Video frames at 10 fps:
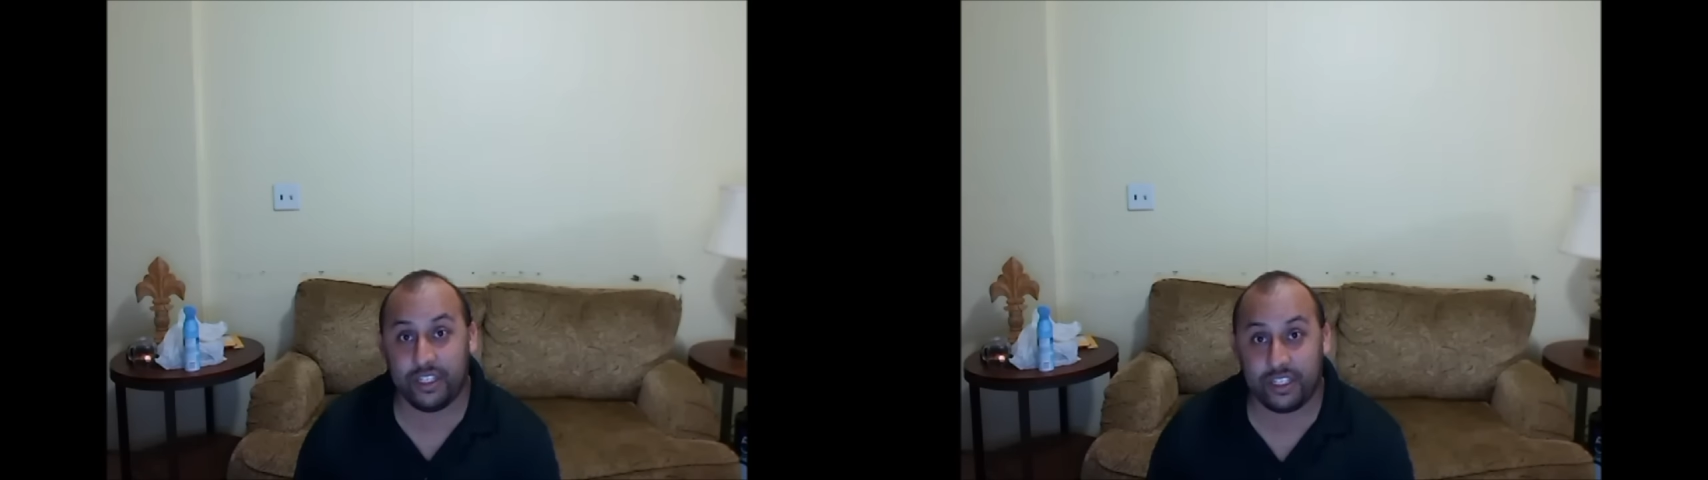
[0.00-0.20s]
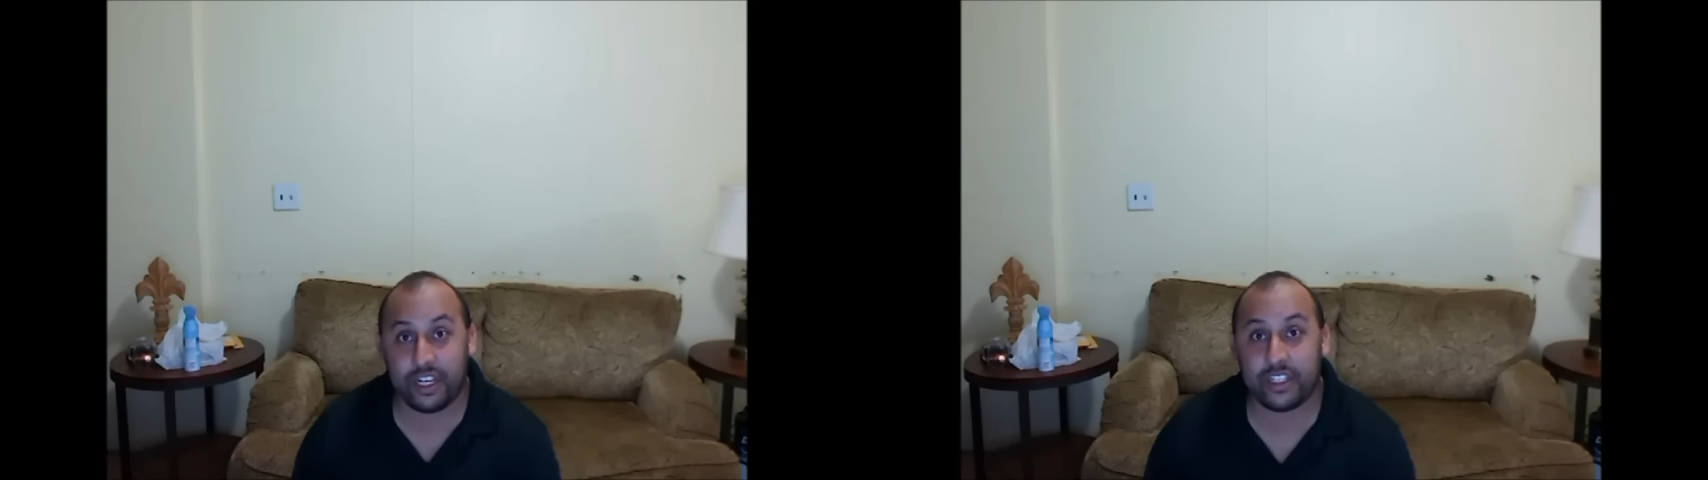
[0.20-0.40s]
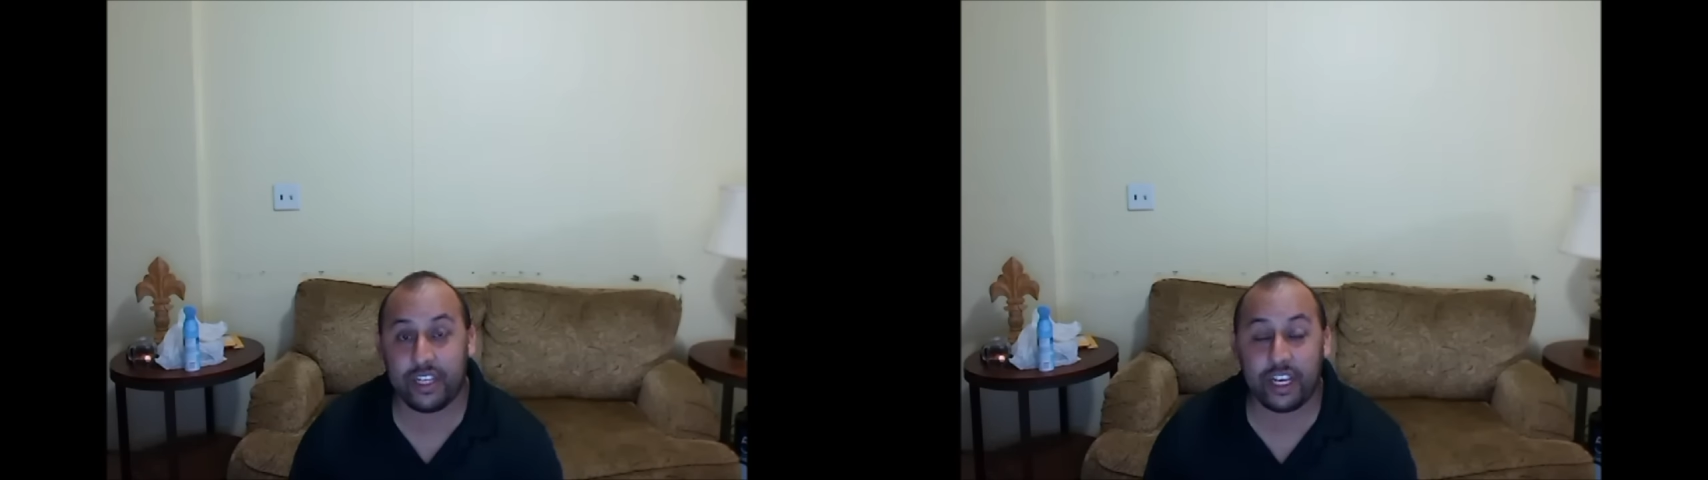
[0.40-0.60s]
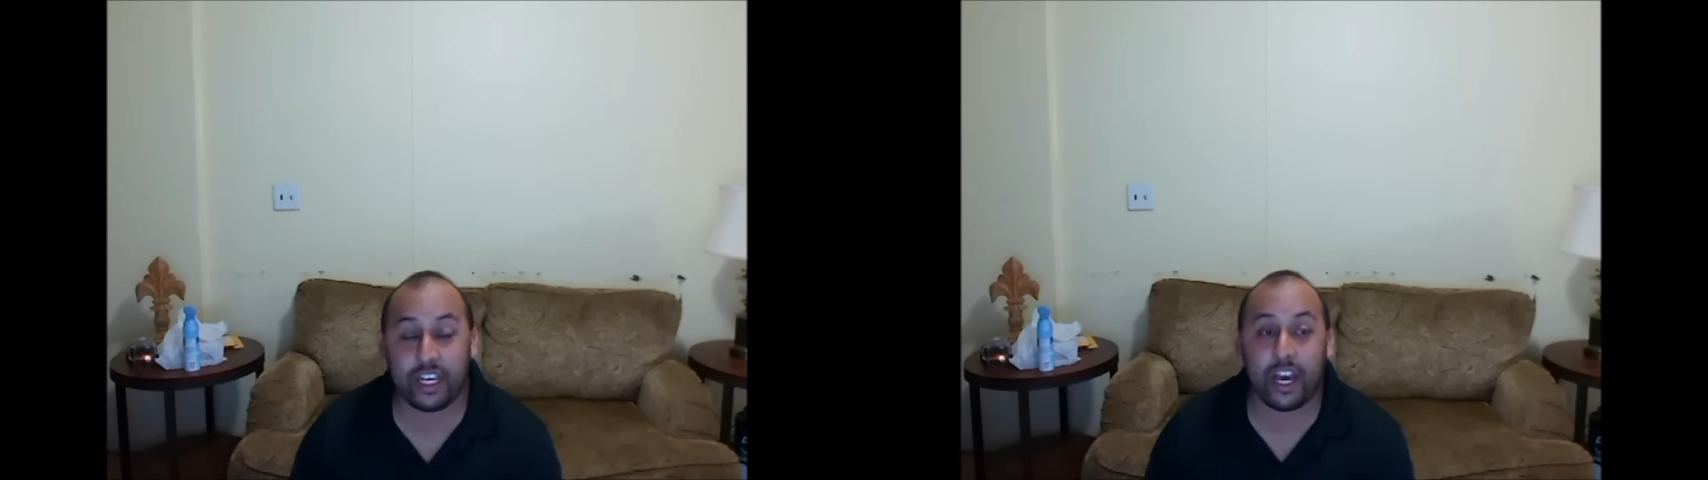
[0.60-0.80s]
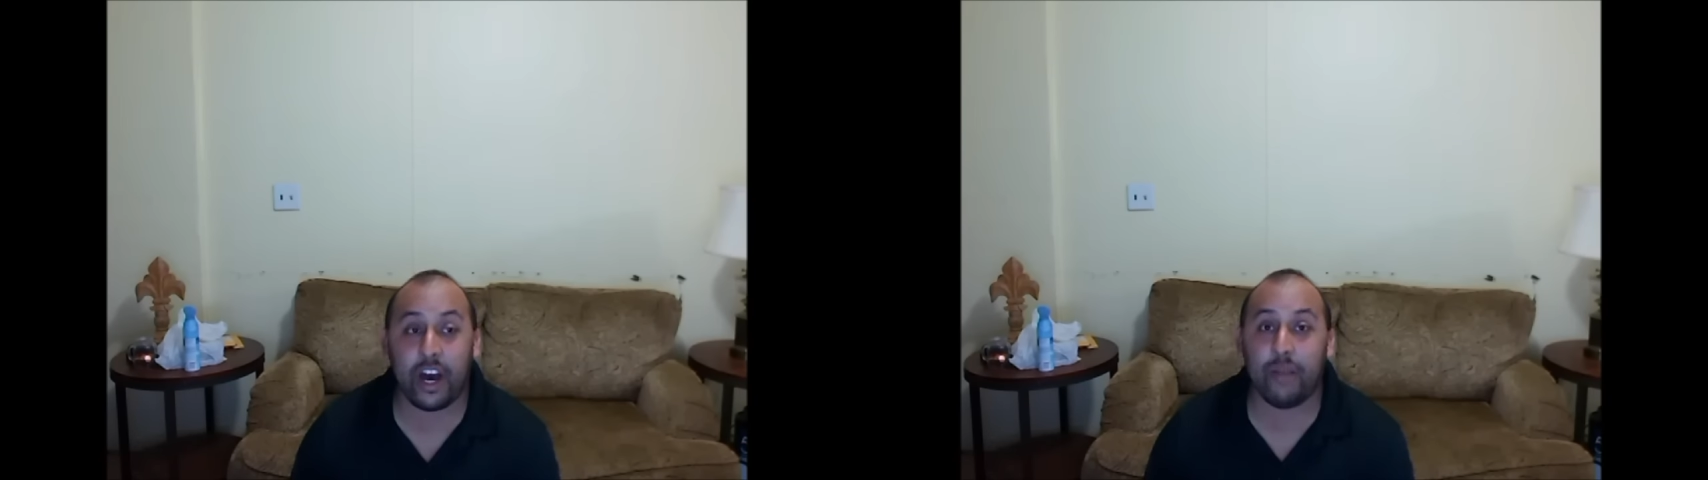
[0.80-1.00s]
Jesse
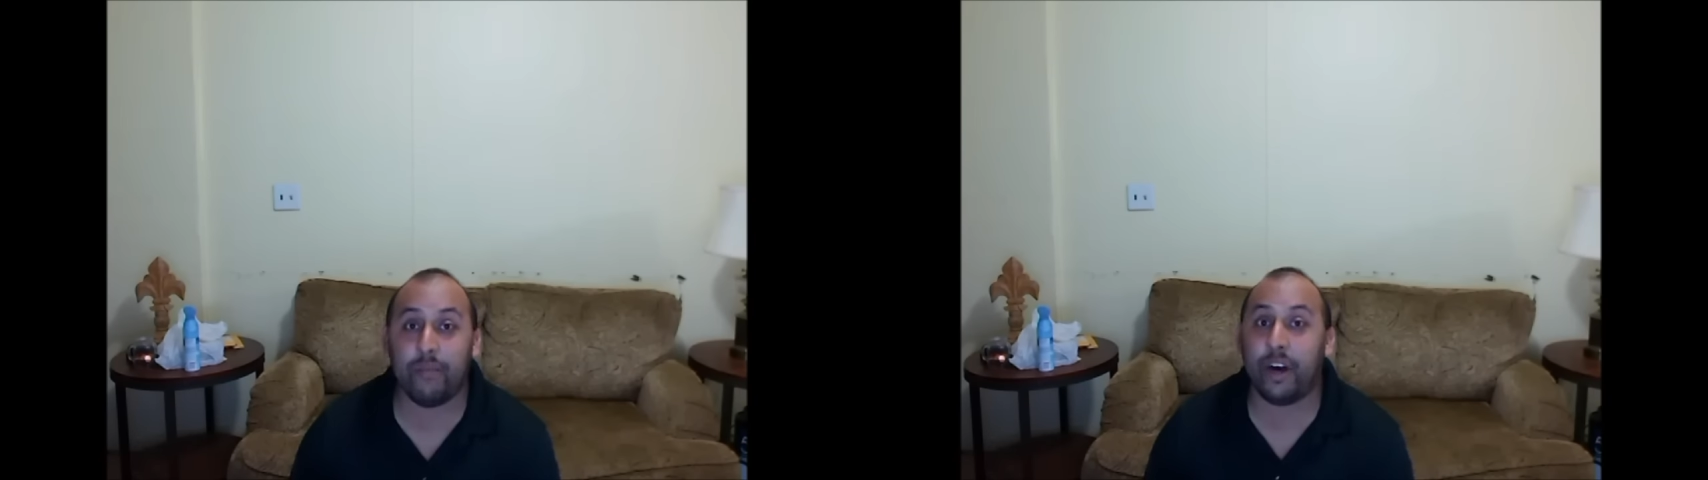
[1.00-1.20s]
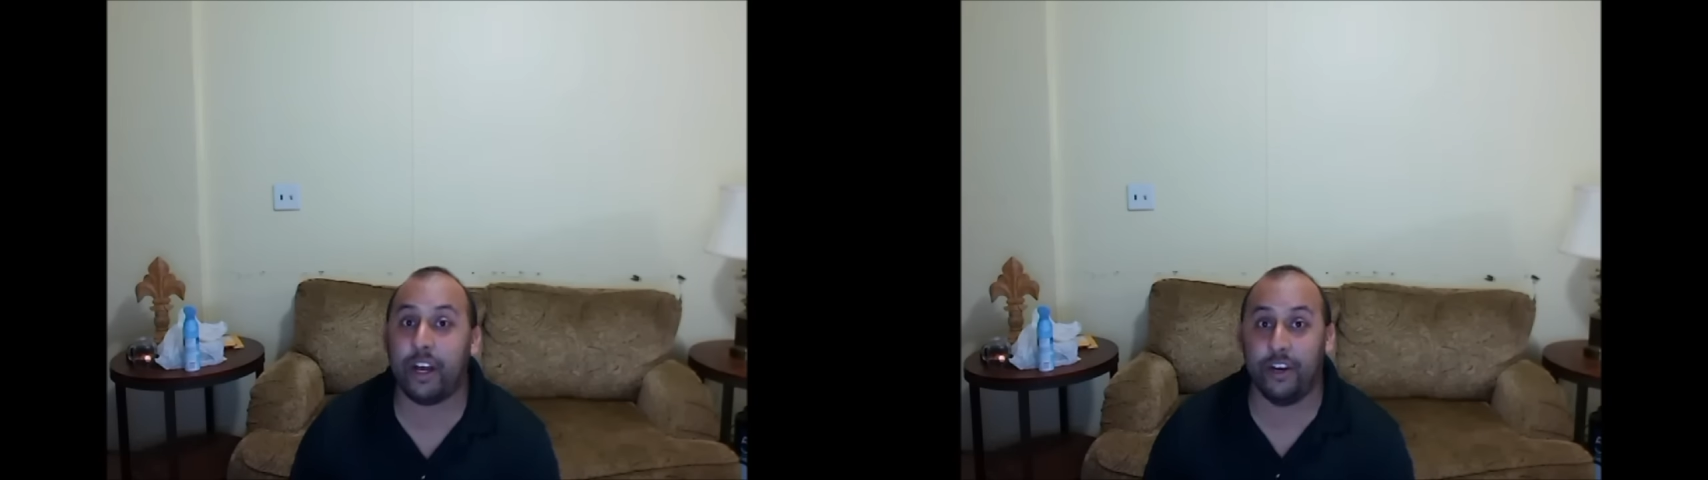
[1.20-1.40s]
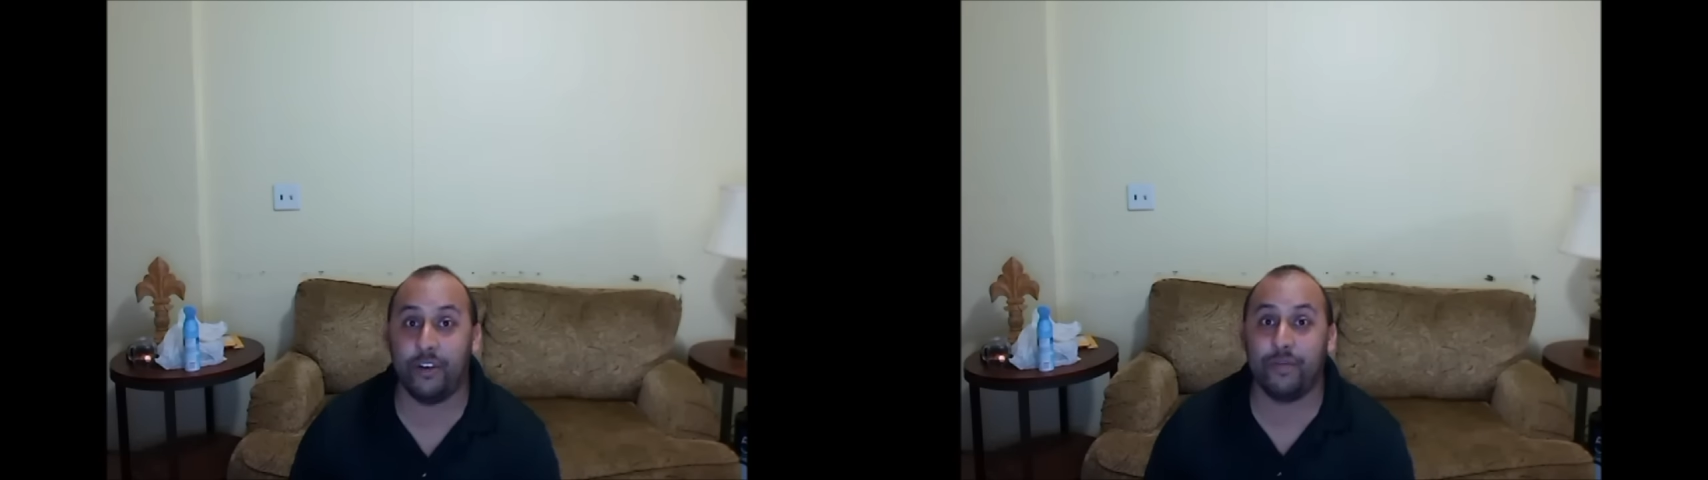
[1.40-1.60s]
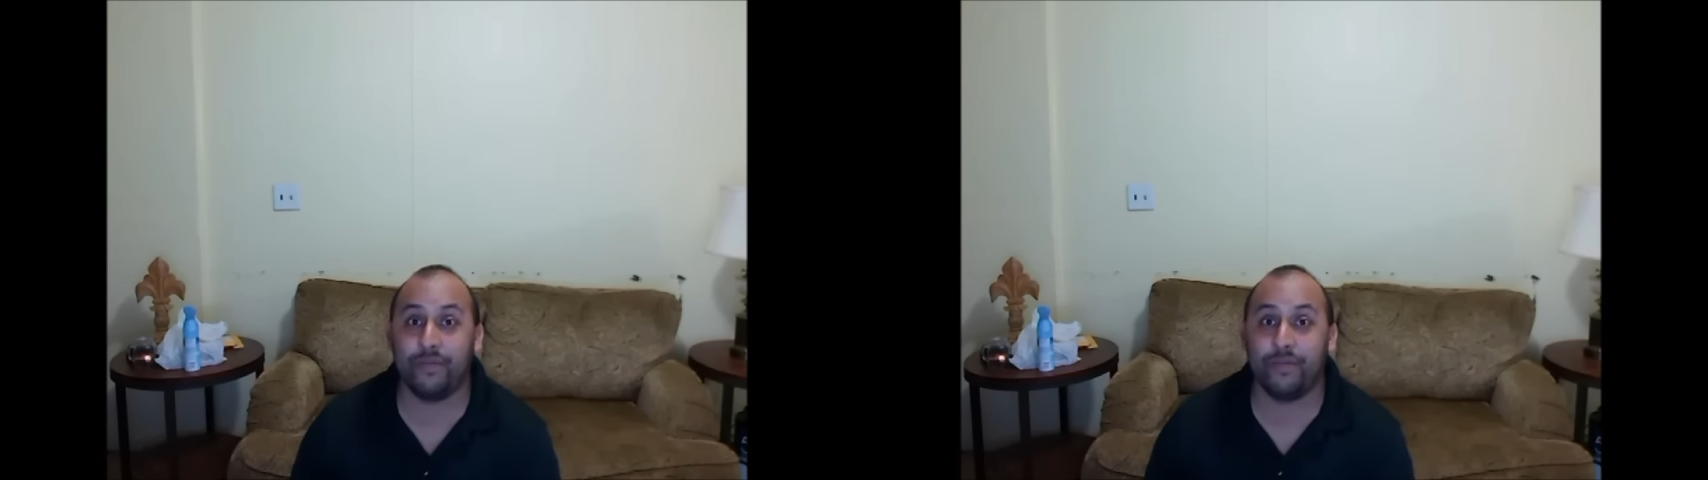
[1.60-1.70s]
caught mono.